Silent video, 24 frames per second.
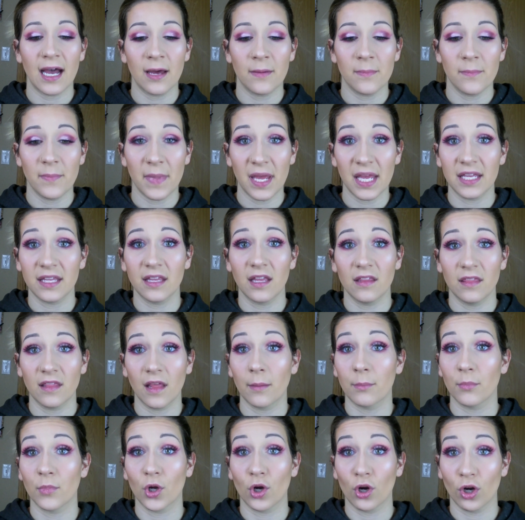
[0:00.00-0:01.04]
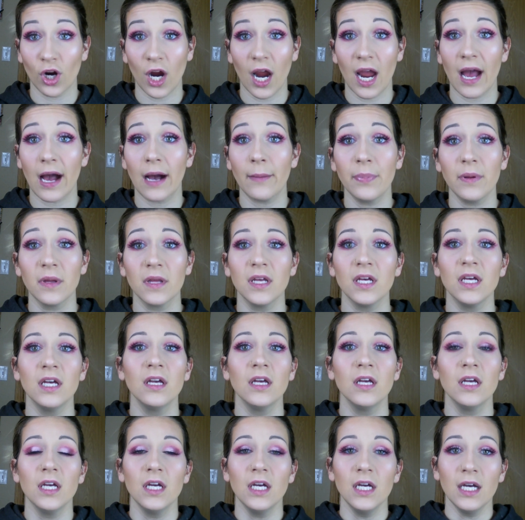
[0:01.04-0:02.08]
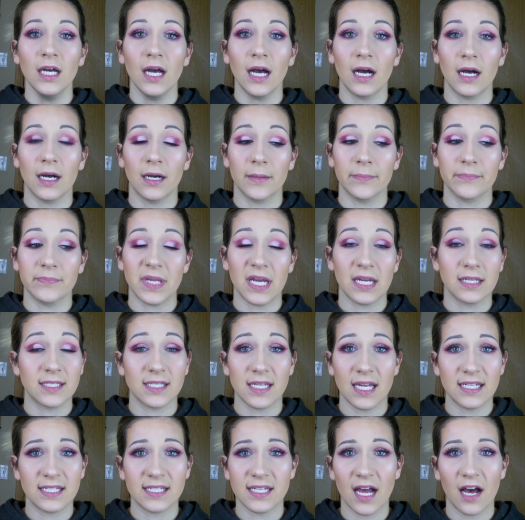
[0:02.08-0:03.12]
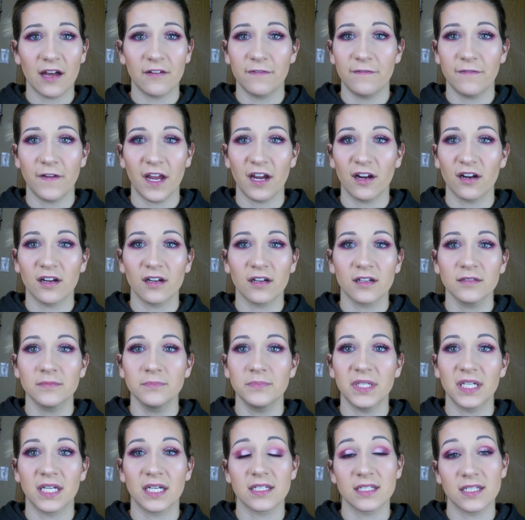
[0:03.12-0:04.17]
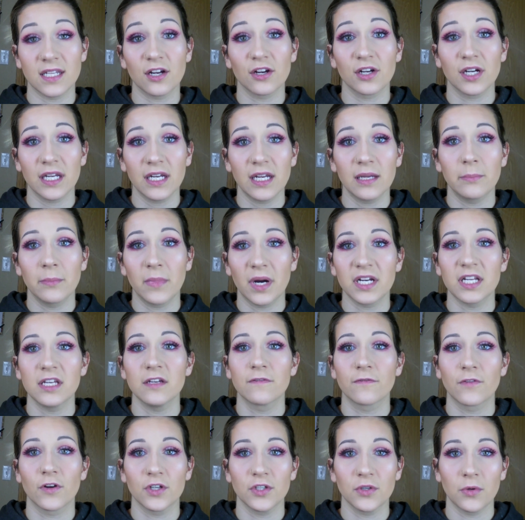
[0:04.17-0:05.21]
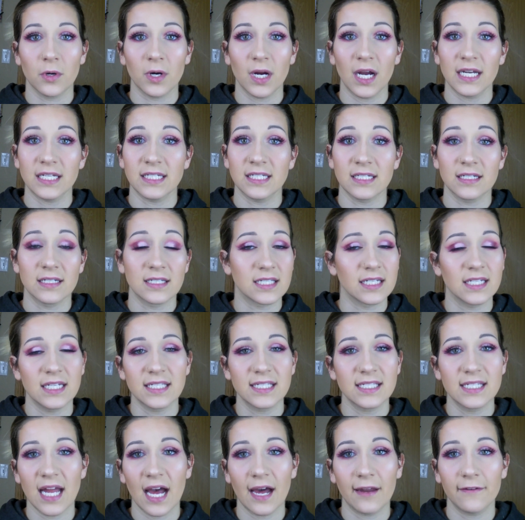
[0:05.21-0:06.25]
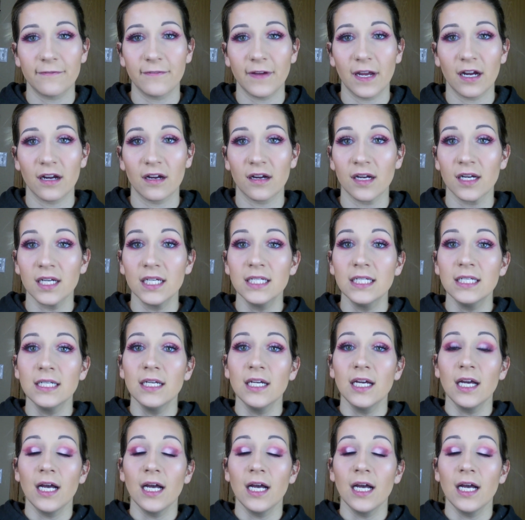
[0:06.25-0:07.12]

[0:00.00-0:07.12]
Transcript: and making them crap. It's not fair because they're getting money for your ideas, and it's not fair.